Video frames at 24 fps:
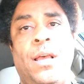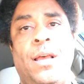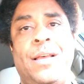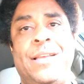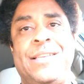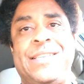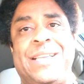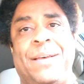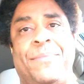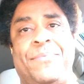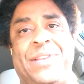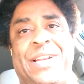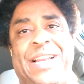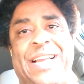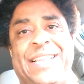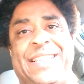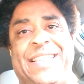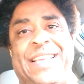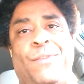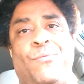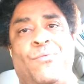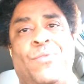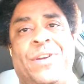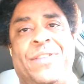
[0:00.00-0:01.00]
something like
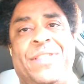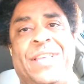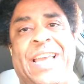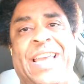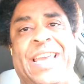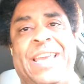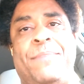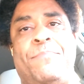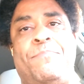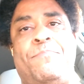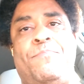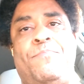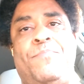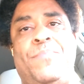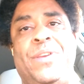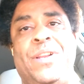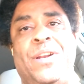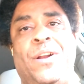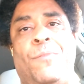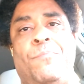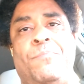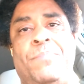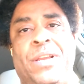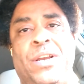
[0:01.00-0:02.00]
that, where they get,
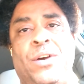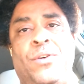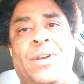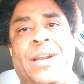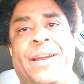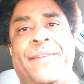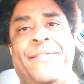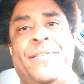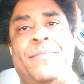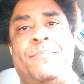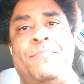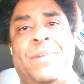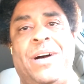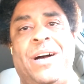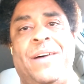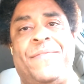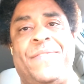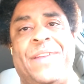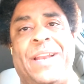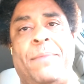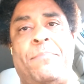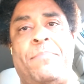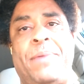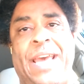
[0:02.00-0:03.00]
billed every month
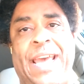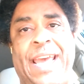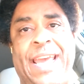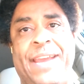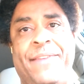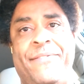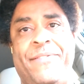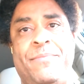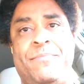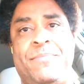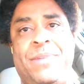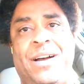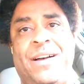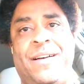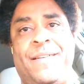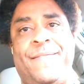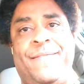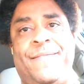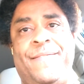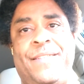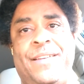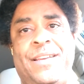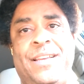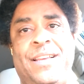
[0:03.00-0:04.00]
and they pay every
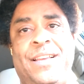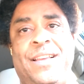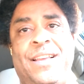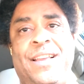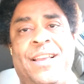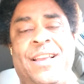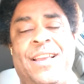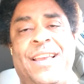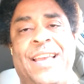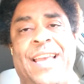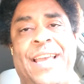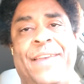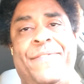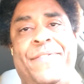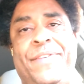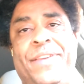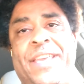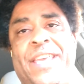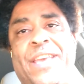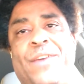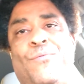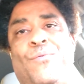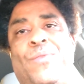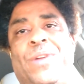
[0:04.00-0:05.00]
month. If you
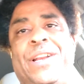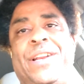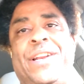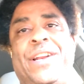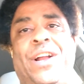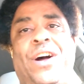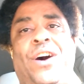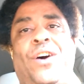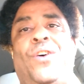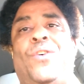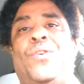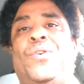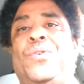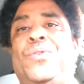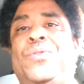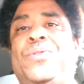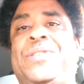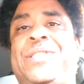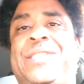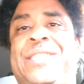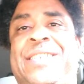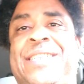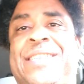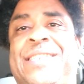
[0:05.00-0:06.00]
get one of
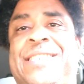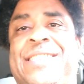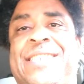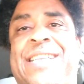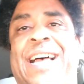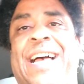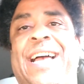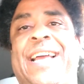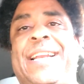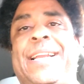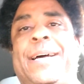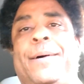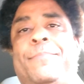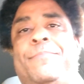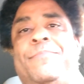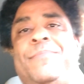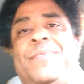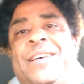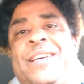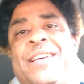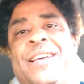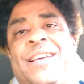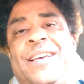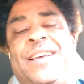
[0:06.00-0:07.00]
those to sign up
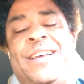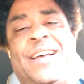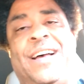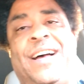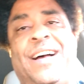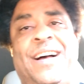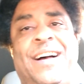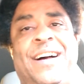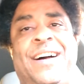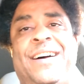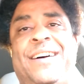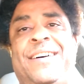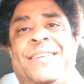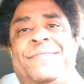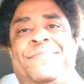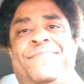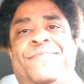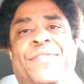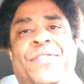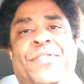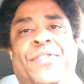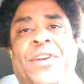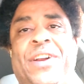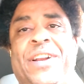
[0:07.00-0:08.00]
for
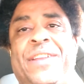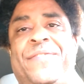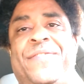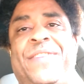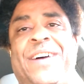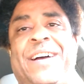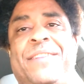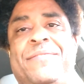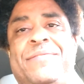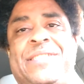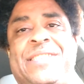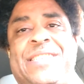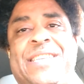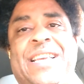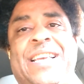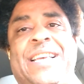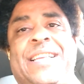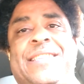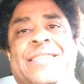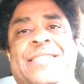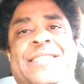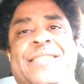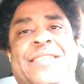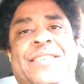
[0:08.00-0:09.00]
35
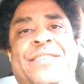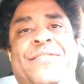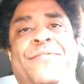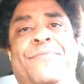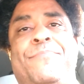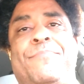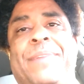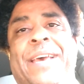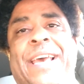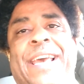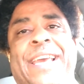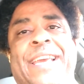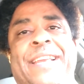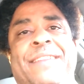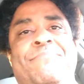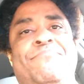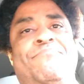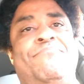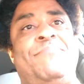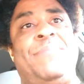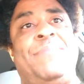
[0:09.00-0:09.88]
cents and you've made